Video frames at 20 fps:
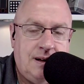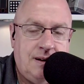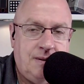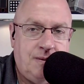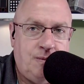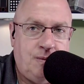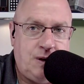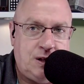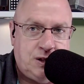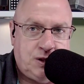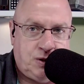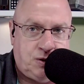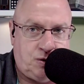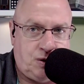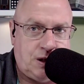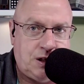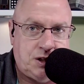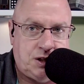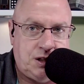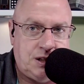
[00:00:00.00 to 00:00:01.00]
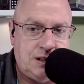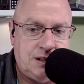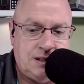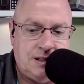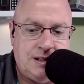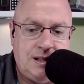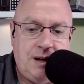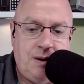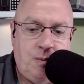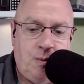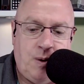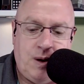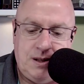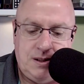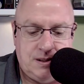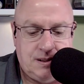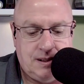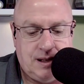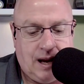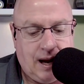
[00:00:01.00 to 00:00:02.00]
restrictions that
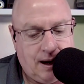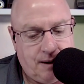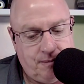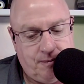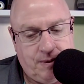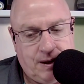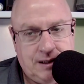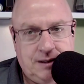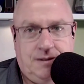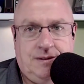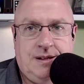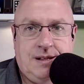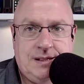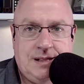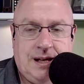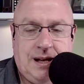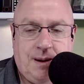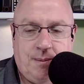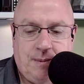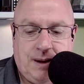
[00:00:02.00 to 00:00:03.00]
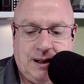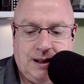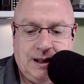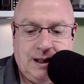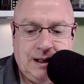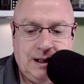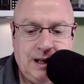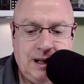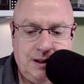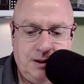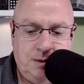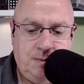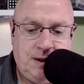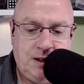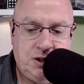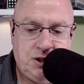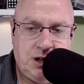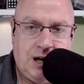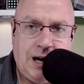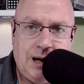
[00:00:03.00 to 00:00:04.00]
was I read through this thing. I'm like, I can't do my
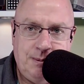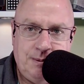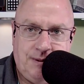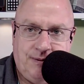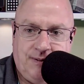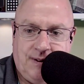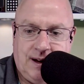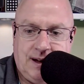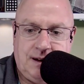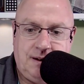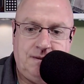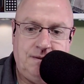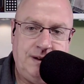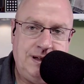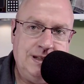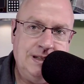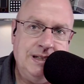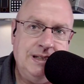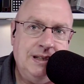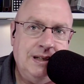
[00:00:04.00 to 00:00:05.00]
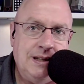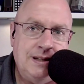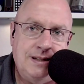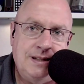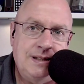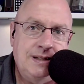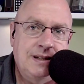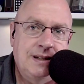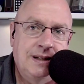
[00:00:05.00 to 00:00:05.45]
job if I agree to this.